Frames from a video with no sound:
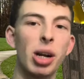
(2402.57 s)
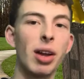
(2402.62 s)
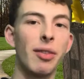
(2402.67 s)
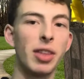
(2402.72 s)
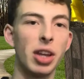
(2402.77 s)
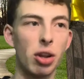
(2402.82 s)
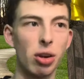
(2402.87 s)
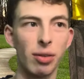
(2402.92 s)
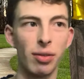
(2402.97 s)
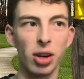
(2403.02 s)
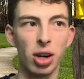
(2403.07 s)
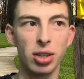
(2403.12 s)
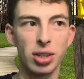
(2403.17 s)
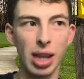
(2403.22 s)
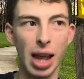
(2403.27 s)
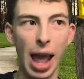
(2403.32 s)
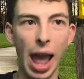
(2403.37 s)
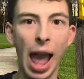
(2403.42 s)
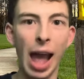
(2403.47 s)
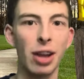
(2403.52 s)
of the universe
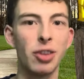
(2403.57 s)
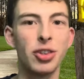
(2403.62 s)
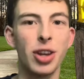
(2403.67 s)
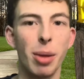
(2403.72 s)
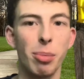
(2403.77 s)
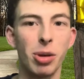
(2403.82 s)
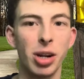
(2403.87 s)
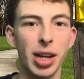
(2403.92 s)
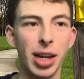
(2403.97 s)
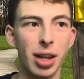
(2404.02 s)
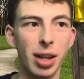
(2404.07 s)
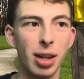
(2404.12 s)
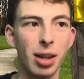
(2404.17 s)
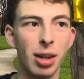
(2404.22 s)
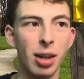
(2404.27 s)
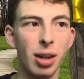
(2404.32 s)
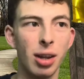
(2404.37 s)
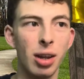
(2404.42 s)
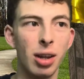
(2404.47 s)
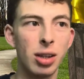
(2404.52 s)
at jeopardy.
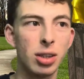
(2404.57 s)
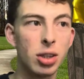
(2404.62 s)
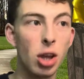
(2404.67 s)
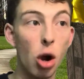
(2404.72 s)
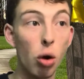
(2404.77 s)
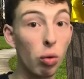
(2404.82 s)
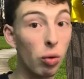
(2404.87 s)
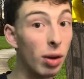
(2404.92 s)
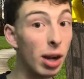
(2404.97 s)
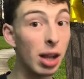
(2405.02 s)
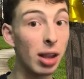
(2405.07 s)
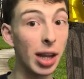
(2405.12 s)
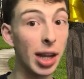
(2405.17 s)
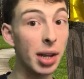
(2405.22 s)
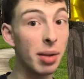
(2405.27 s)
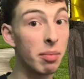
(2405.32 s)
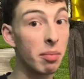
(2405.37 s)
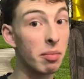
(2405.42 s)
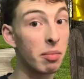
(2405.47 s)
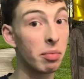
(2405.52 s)
So
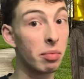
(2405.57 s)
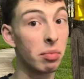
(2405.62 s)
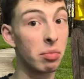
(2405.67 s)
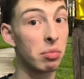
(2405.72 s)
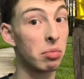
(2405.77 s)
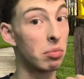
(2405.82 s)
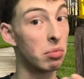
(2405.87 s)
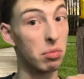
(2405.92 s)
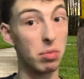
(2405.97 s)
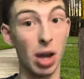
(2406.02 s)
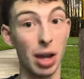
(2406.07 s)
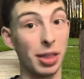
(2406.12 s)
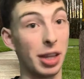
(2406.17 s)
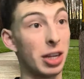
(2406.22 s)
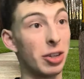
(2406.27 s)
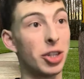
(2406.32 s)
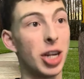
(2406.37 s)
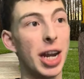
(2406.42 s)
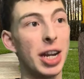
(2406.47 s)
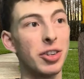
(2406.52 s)
really, nothing
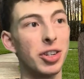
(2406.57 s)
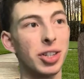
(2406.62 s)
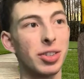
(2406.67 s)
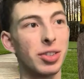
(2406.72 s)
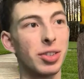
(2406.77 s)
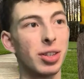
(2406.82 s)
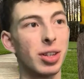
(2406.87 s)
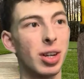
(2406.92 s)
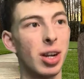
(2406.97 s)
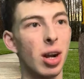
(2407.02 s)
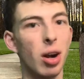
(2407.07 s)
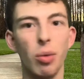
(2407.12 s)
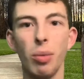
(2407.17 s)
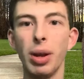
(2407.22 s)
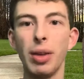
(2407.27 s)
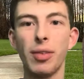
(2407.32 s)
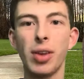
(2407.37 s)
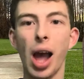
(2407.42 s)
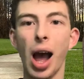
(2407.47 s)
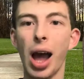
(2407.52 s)
changes.
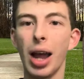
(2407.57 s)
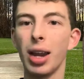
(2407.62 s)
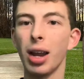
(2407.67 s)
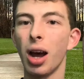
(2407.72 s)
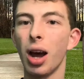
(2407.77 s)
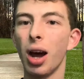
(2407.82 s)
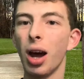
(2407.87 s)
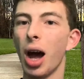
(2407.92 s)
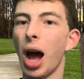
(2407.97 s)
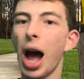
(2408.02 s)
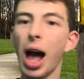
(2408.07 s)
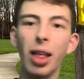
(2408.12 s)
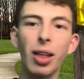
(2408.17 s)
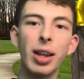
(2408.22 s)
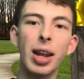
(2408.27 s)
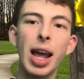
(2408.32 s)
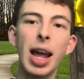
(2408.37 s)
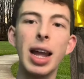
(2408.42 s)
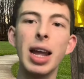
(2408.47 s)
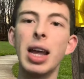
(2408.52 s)
We've got a
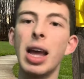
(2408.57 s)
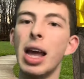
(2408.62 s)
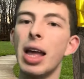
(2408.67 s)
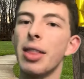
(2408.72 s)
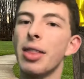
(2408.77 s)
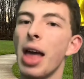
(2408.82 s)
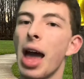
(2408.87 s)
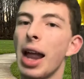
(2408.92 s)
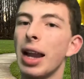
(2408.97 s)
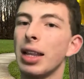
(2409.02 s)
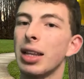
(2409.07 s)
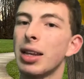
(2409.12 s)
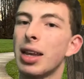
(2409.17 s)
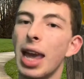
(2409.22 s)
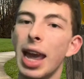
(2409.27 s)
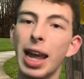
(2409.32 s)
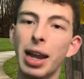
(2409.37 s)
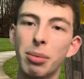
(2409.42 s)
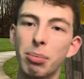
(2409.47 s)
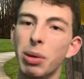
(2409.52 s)
holiday that
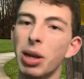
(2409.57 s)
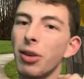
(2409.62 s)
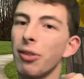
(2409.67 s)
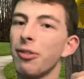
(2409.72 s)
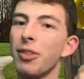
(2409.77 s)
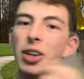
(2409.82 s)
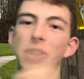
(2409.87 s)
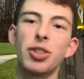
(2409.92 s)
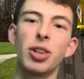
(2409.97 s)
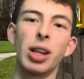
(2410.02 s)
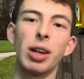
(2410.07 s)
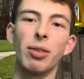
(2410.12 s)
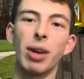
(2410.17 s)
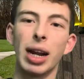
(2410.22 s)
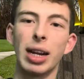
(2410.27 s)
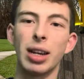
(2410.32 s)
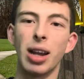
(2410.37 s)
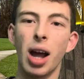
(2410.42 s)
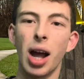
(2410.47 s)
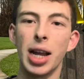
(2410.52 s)
can't be officially
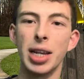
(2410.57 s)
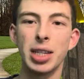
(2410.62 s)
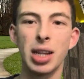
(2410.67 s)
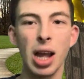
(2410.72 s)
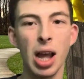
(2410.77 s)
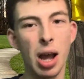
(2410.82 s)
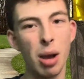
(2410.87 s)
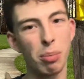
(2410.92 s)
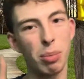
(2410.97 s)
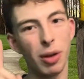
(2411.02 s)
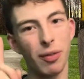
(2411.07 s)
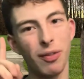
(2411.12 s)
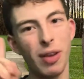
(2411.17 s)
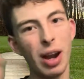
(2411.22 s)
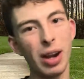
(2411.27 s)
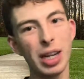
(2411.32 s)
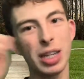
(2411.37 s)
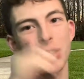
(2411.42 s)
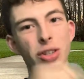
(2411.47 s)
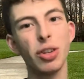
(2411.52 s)
recognized, but
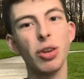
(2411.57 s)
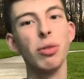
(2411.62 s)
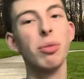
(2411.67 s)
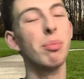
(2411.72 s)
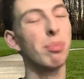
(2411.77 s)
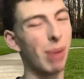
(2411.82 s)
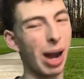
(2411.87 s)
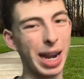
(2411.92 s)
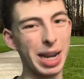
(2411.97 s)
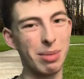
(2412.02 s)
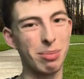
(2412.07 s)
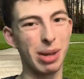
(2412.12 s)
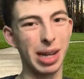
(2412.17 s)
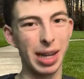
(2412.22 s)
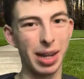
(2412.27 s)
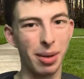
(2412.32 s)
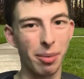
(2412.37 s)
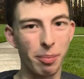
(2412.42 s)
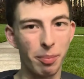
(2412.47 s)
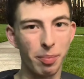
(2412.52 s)
very soon might be.
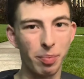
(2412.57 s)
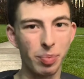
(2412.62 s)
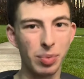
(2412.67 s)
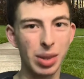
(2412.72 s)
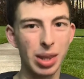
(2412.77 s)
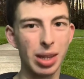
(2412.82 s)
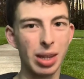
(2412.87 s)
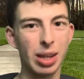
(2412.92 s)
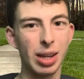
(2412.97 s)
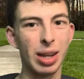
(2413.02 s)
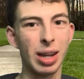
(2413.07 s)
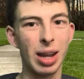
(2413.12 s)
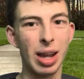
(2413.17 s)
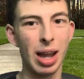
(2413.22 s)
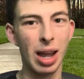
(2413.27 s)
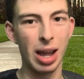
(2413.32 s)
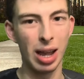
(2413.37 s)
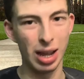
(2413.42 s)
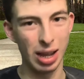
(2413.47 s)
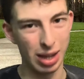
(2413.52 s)

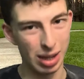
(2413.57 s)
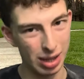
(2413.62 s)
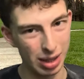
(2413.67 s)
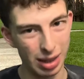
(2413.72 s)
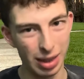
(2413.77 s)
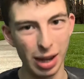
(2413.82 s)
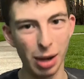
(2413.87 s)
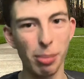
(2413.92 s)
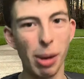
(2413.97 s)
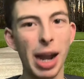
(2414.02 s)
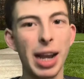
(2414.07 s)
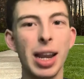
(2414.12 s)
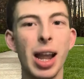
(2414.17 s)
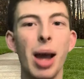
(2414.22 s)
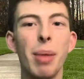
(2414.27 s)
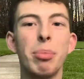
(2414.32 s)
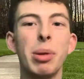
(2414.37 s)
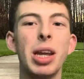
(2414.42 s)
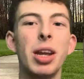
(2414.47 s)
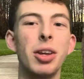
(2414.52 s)
There might
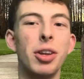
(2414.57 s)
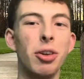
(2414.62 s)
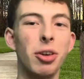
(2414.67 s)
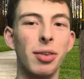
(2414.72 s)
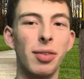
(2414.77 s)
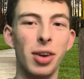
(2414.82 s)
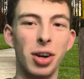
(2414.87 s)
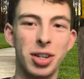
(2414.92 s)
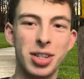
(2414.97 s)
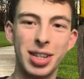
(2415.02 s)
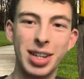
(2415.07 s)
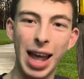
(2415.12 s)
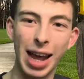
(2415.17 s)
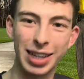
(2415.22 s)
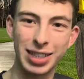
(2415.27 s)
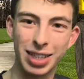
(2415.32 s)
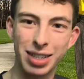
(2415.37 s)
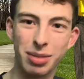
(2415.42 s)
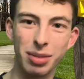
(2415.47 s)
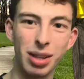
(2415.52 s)
not be a universe
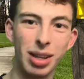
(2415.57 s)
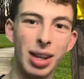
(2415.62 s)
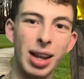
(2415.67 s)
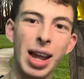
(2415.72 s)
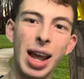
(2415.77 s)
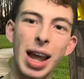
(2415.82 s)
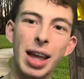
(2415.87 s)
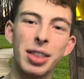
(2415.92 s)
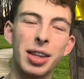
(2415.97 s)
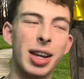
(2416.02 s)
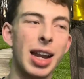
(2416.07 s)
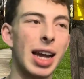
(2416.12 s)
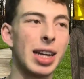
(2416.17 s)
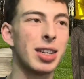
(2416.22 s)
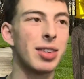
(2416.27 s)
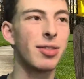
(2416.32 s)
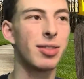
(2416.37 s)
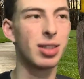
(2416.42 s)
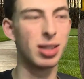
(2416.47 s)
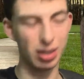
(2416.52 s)
in the
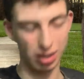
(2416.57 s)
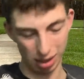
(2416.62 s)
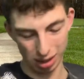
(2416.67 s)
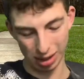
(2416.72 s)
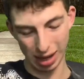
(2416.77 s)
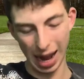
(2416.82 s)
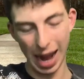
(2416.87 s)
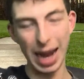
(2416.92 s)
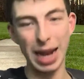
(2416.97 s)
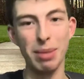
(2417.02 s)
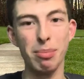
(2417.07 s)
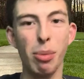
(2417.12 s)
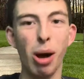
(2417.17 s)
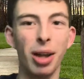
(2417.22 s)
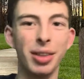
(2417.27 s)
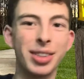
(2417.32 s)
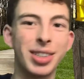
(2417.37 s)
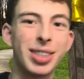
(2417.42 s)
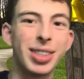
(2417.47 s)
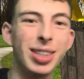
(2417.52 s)
next 8
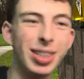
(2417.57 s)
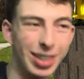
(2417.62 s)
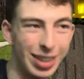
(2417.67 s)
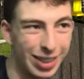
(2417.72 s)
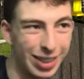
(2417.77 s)
months.